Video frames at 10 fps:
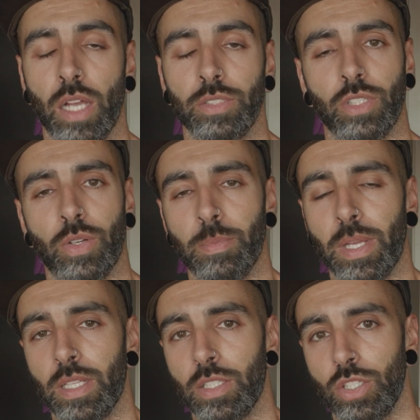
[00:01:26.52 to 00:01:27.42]
sorry, my
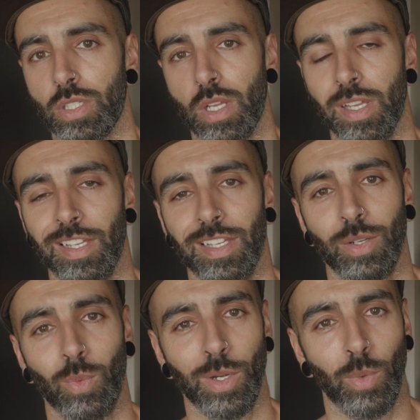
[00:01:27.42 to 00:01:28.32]
English
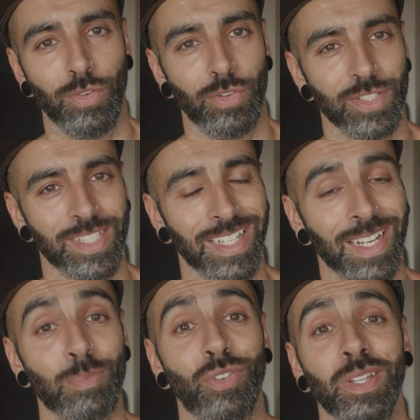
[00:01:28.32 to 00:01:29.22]
went away for a second.
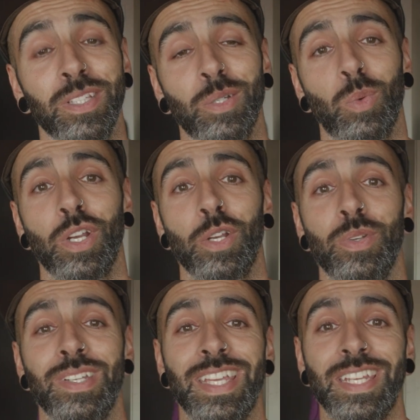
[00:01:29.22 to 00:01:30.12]
I'm following the
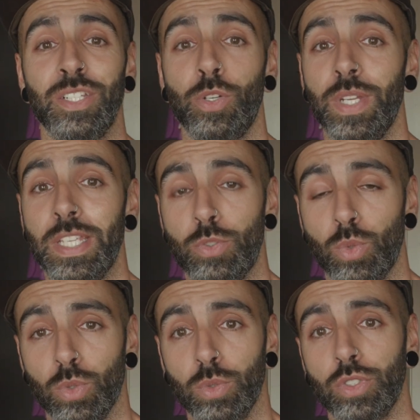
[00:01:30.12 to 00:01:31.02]
180 degrees
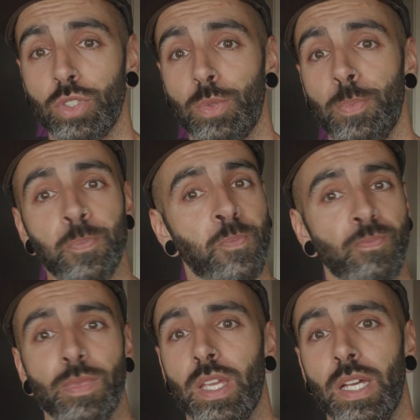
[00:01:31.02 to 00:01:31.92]
rule, so
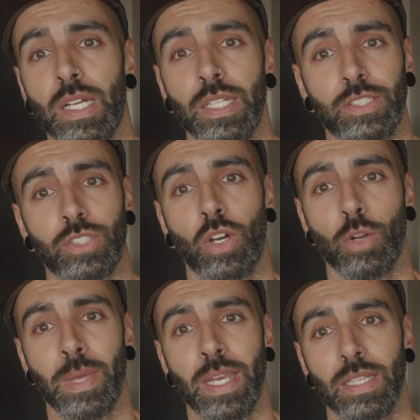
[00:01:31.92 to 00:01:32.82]
it's
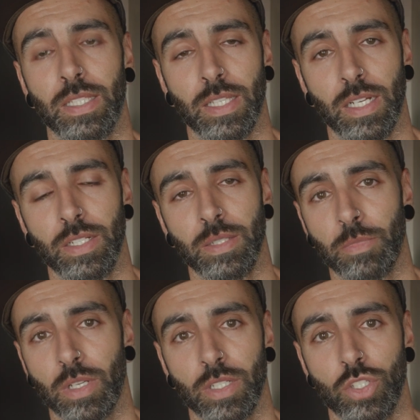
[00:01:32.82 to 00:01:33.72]
automatically there. I'm
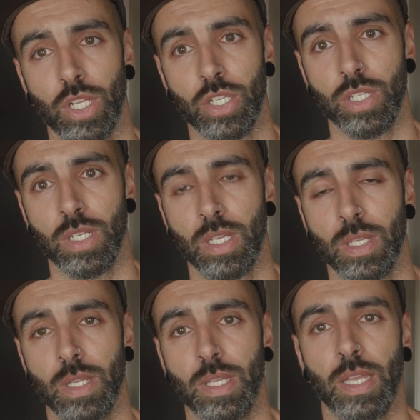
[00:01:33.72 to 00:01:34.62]
not gonna change it.
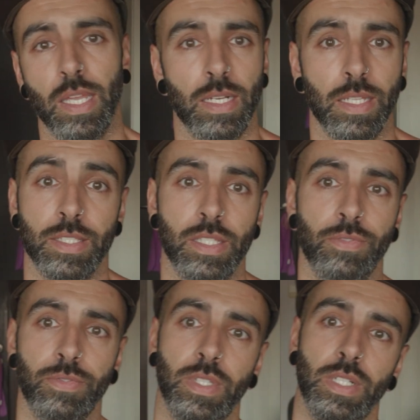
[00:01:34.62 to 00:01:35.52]
And let's see
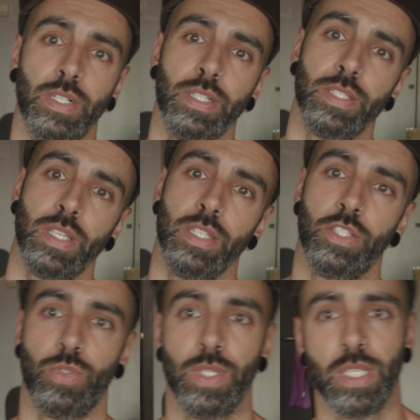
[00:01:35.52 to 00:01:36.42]
if there is any
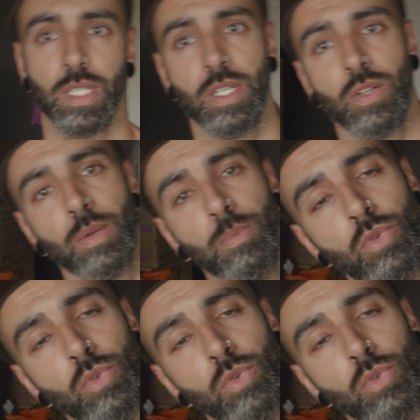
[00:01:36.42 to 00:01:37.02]
streaking here. I'm